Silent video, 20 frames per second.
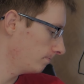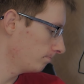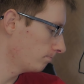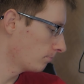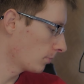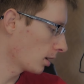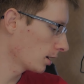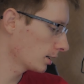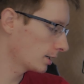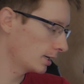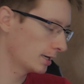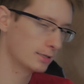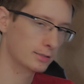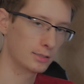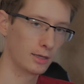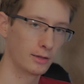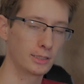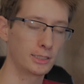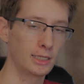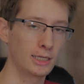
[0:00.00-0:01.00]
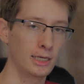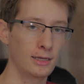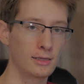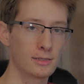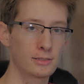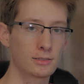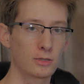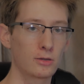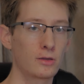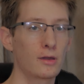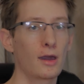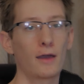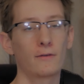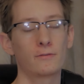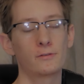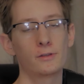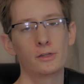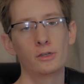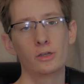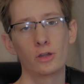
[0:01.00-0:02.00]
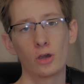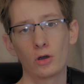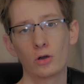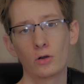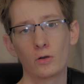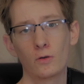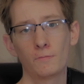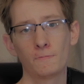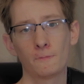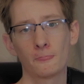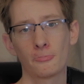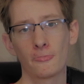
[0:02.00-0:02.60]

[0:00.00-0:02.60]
markings on the keys, so you have to know